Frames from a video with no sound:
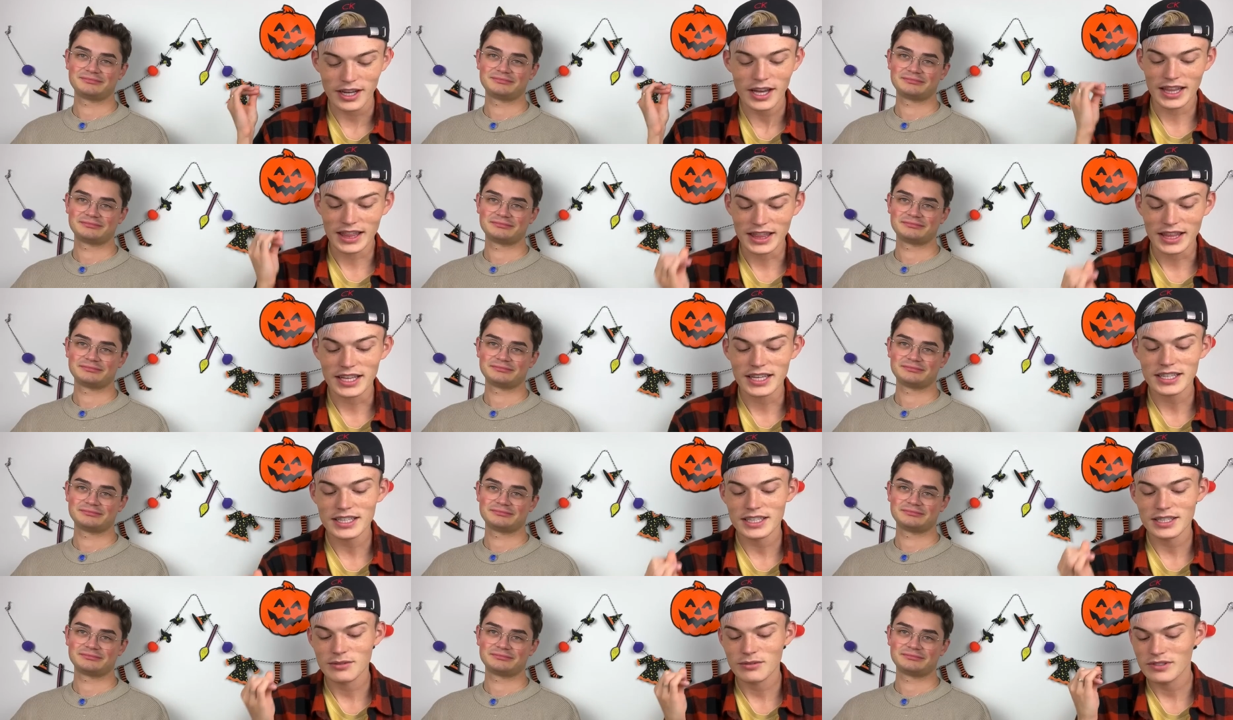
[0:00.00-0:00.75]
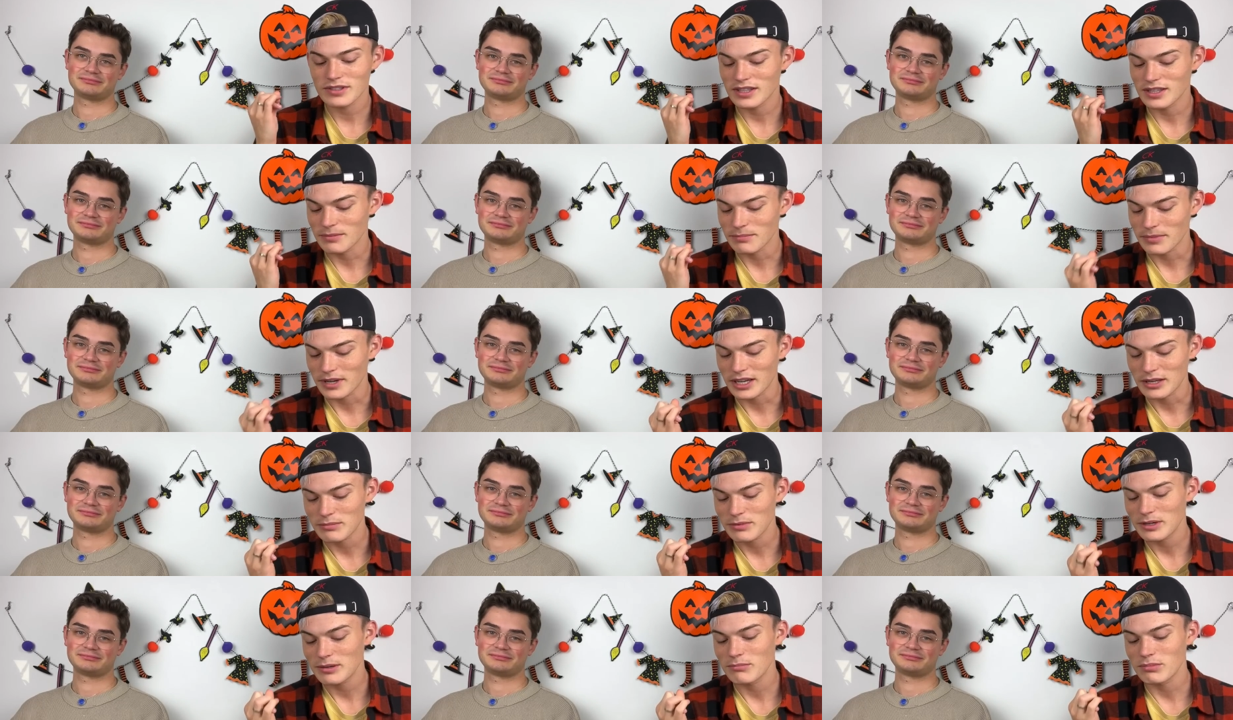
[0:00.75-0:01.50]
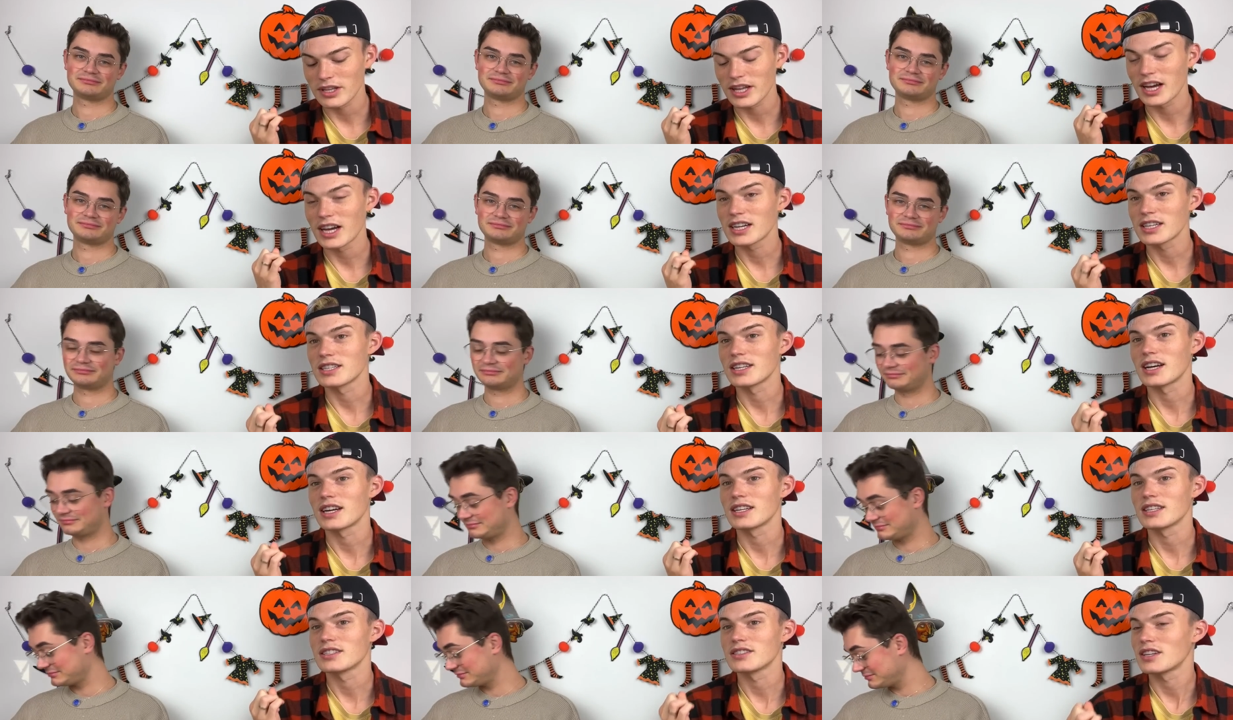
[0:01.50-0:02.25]
Speaker 1: I think it was the Madewell black
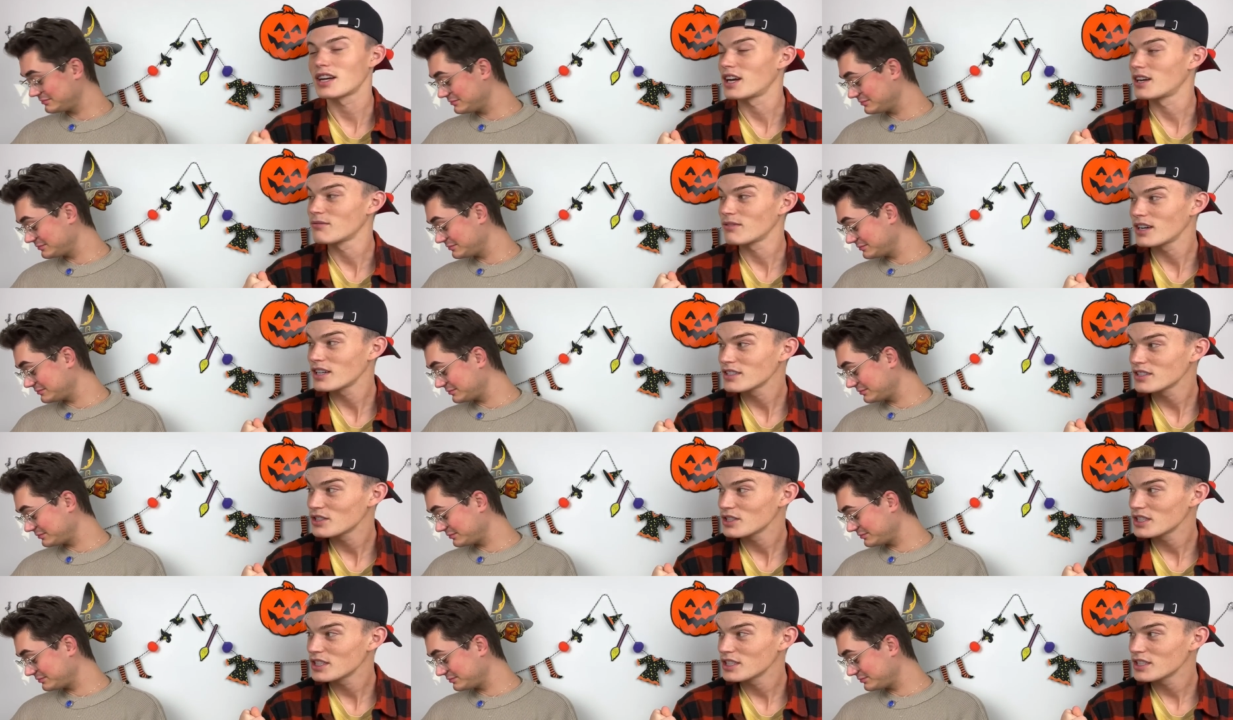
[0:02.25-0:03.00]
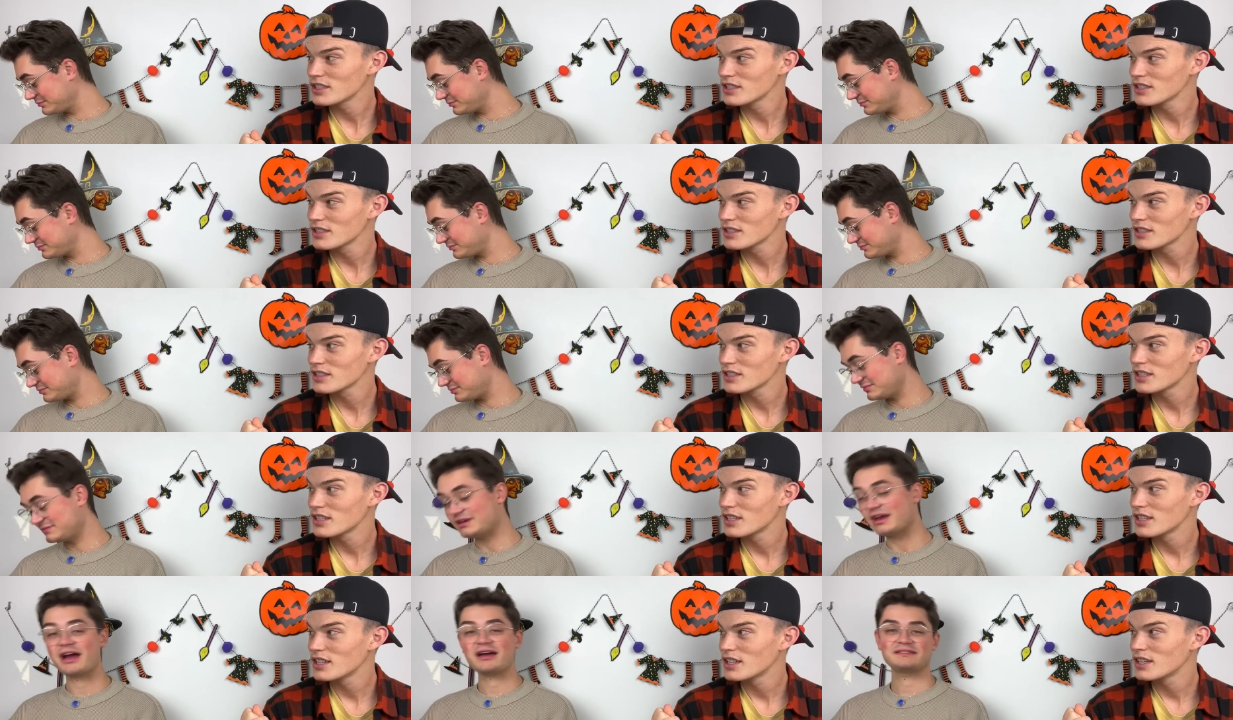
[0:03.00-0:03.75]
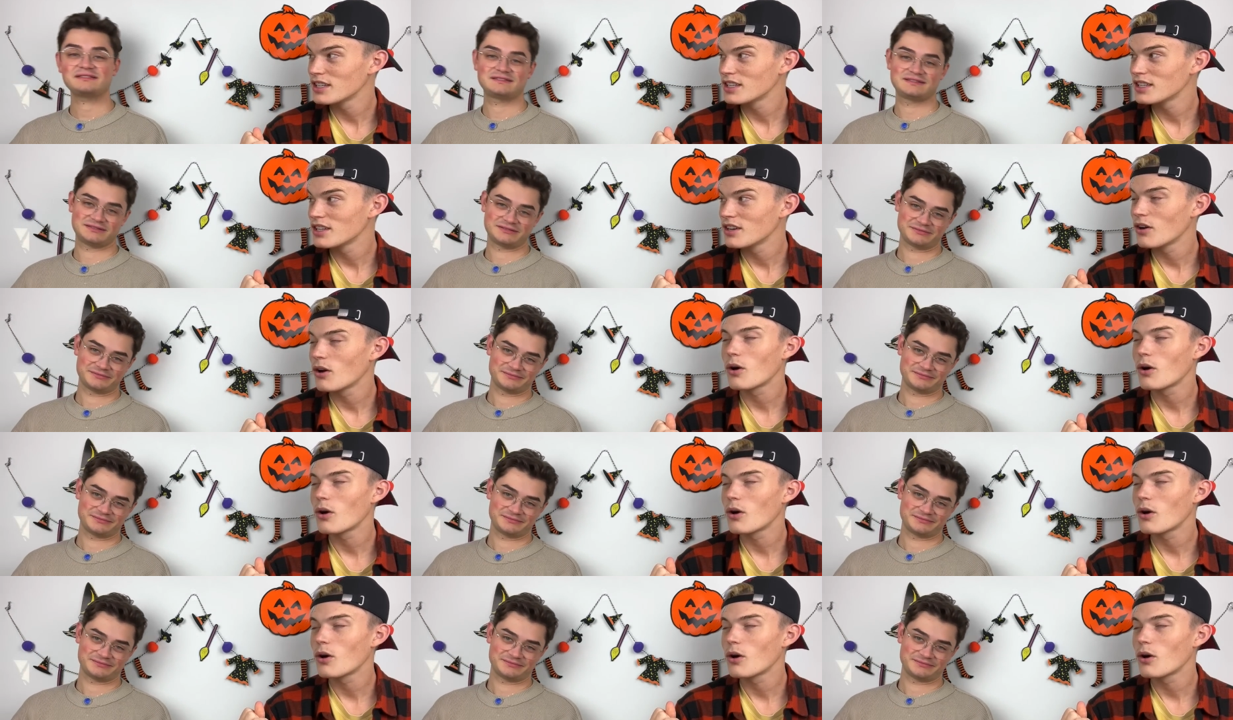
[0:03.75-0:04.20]
9-inch high-rise jeans. Yes.